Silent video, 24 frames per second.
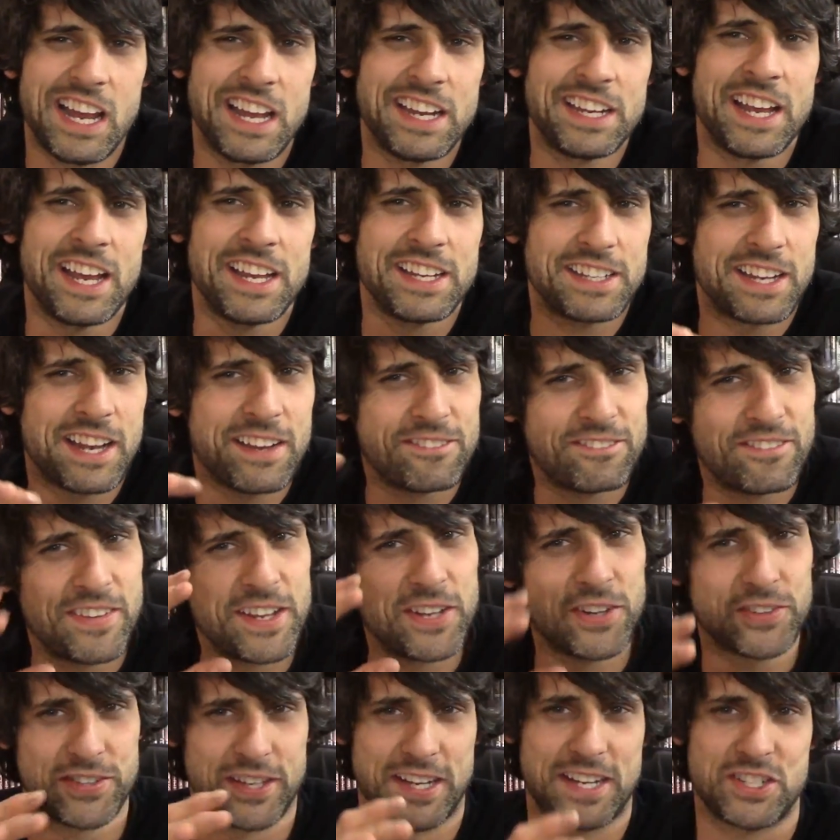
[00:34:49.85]
And it, it
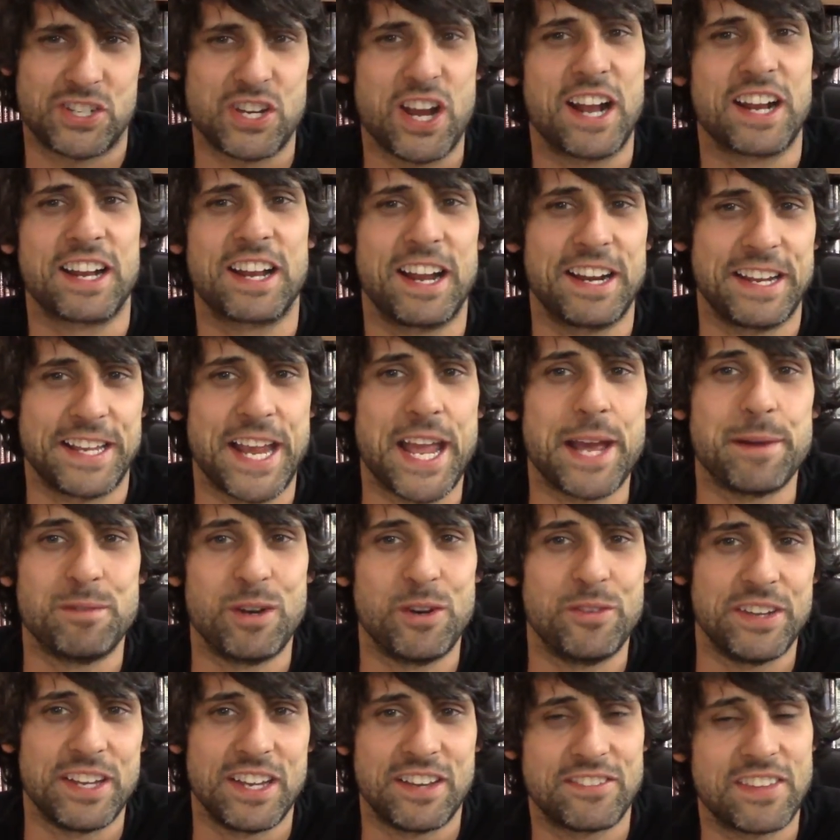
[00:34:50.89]
feels like a Sean Cunningham
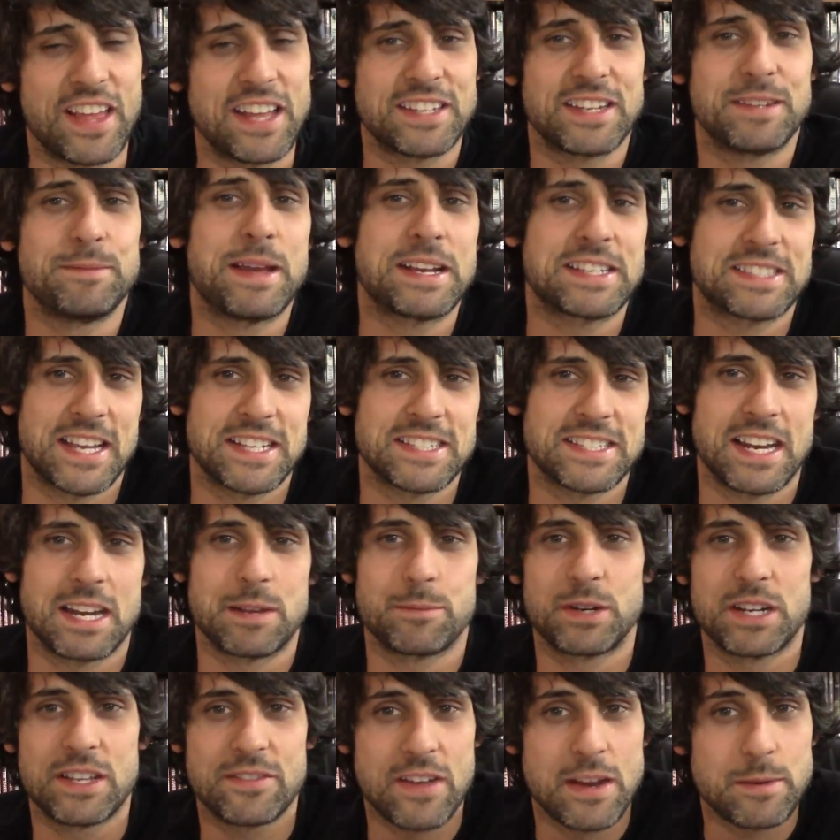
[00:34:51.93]
movie, if that makes sense to
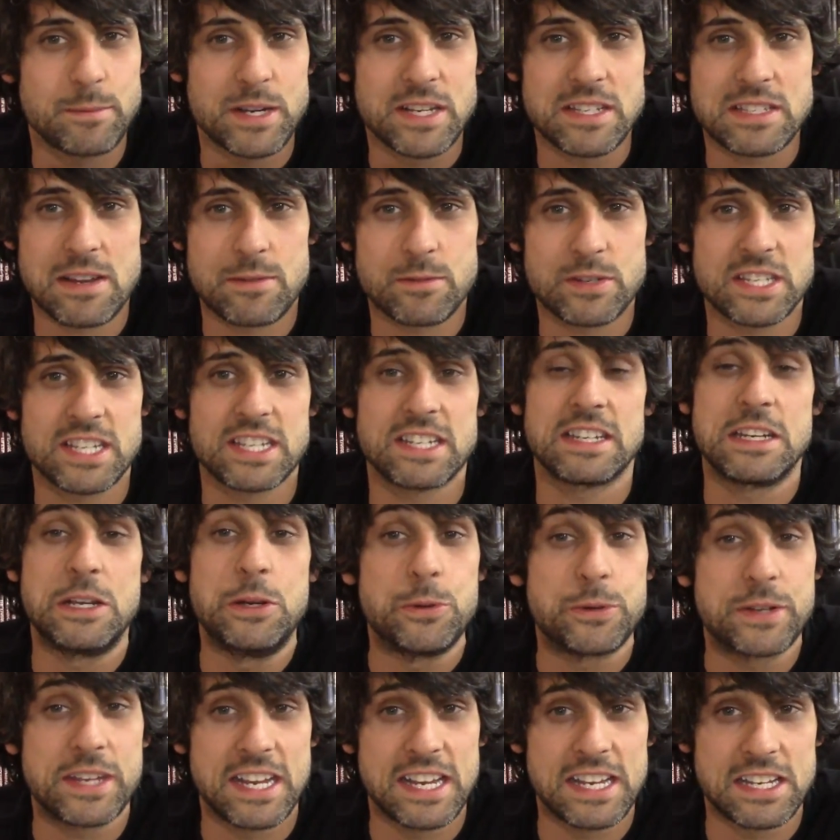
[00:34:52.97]
anybody. If anybody's ever seen
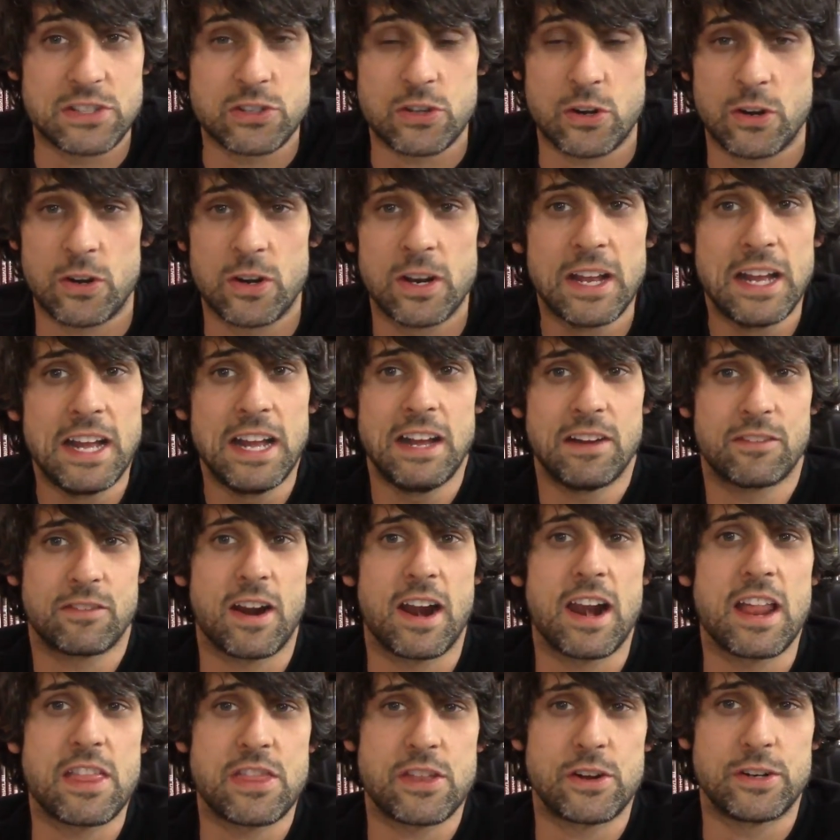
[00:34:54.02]
New Kids or
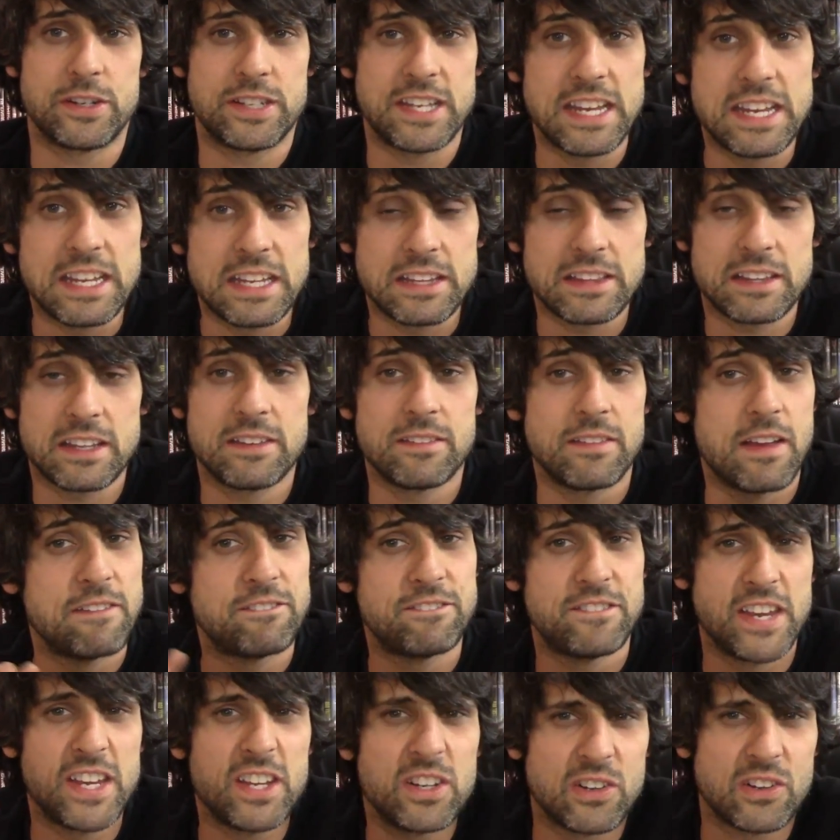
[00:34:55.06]
Friday the 13th, it,
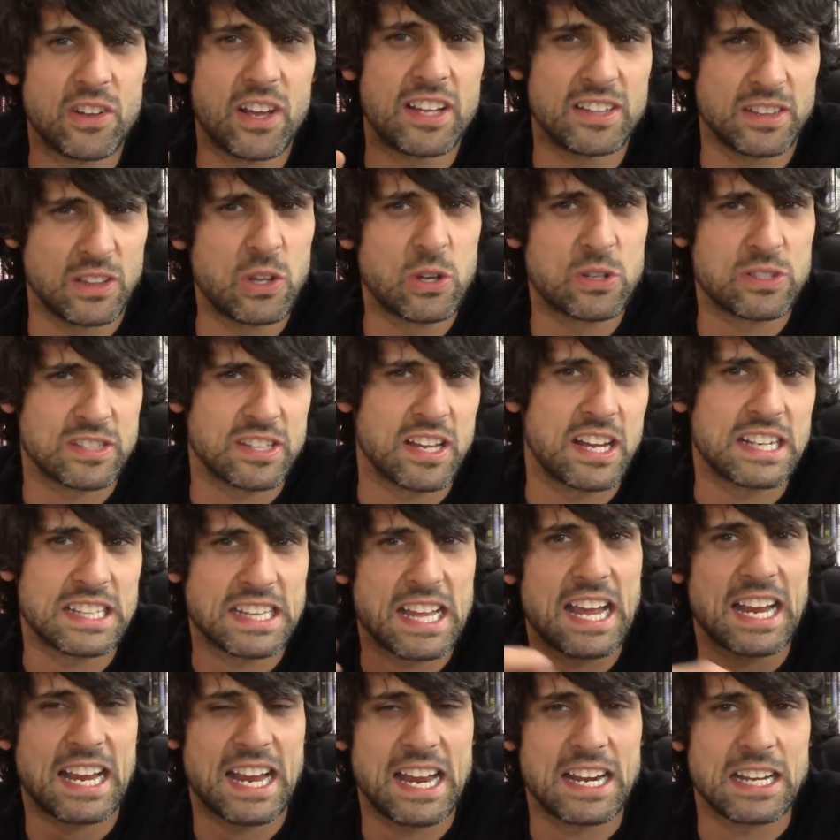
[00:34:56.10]
it feel it looks like
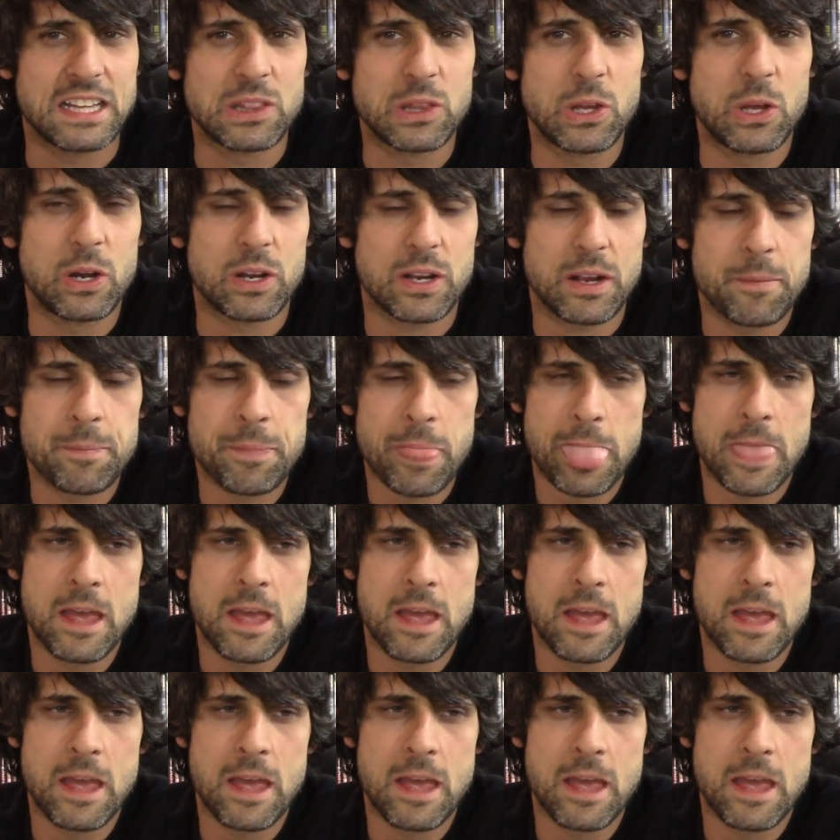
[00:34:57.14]
that kind of look.